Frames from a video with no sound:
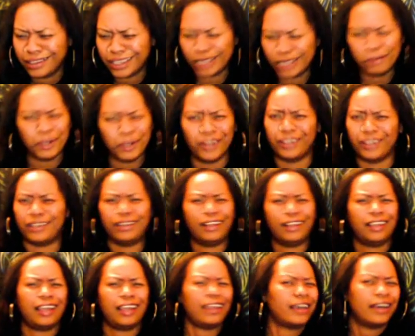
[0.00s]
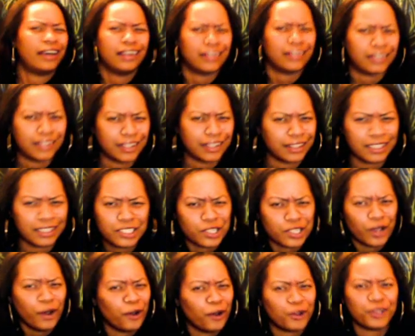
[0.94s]
Come on. Like, I got it. Like, let's
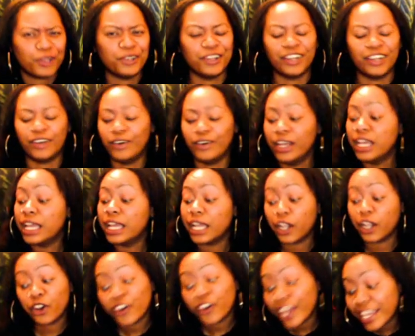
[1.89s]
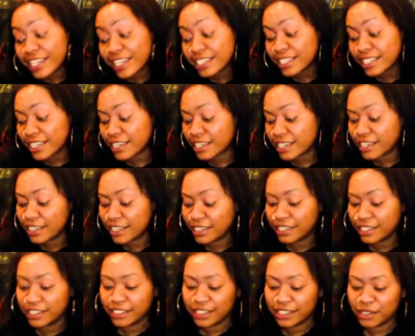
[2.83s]
go. You know, crazy.
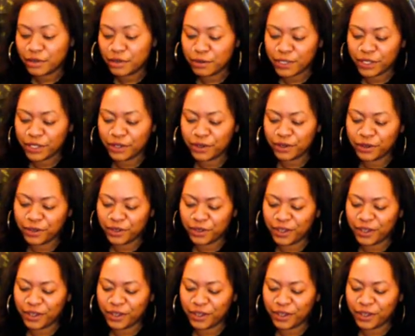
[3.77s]
Tell me about the girl.